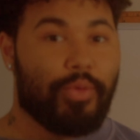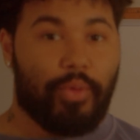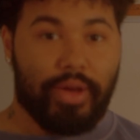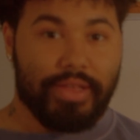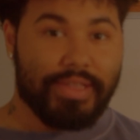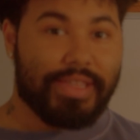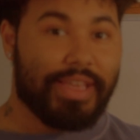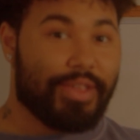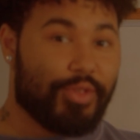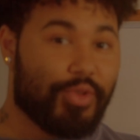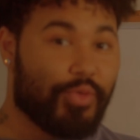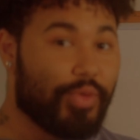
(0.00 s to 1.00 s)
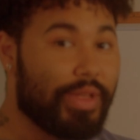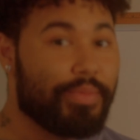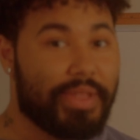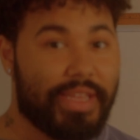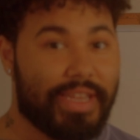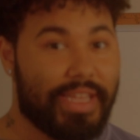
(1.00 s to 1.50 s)
was
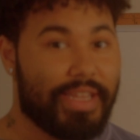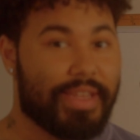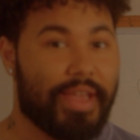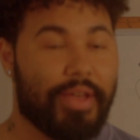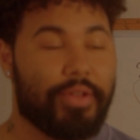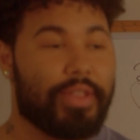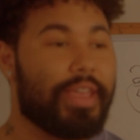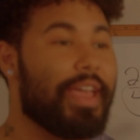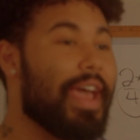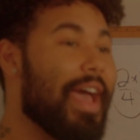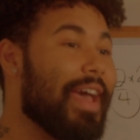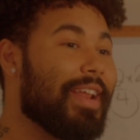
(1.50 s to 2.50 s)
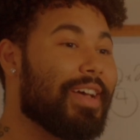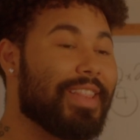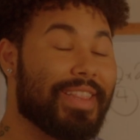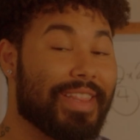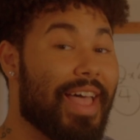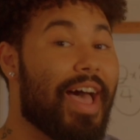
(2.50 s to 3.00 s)
extremely detailed. It had a
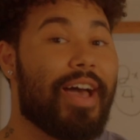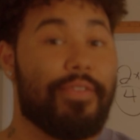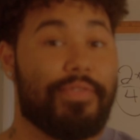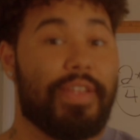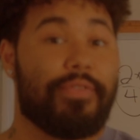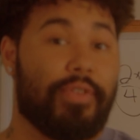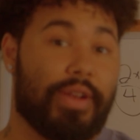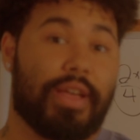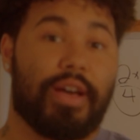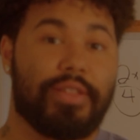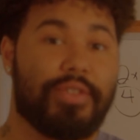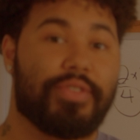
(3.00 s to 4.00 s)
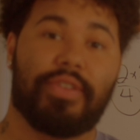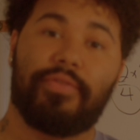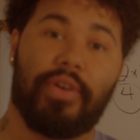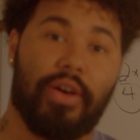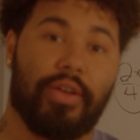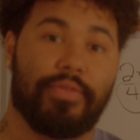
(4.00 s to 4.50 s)
lot of different colors
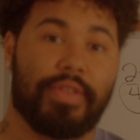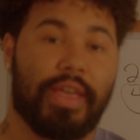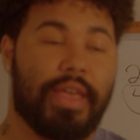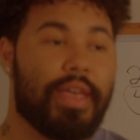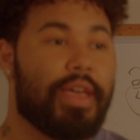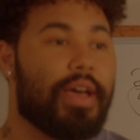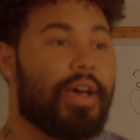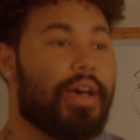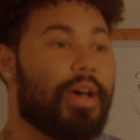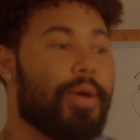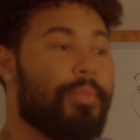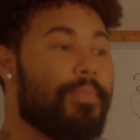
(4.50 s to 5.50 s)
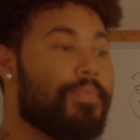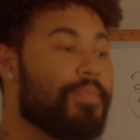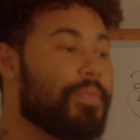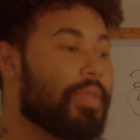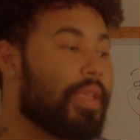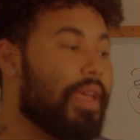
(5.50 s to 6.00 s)
involved, and
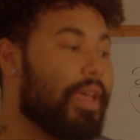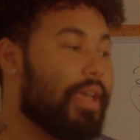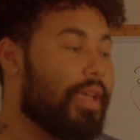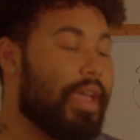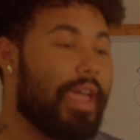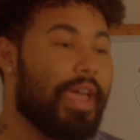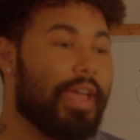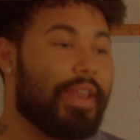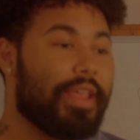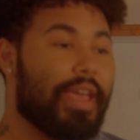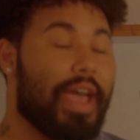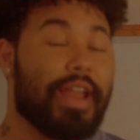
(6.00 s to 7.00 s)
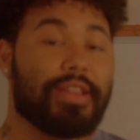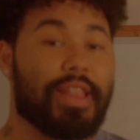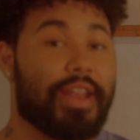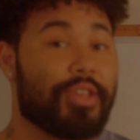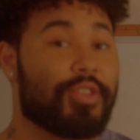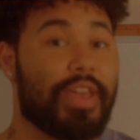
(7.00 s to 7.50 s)
it had a
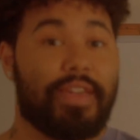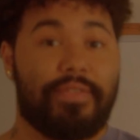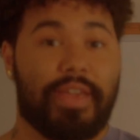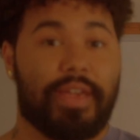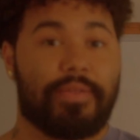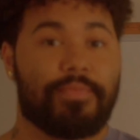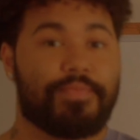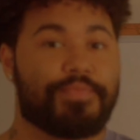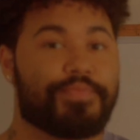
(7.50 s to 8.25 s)
lot of shaving.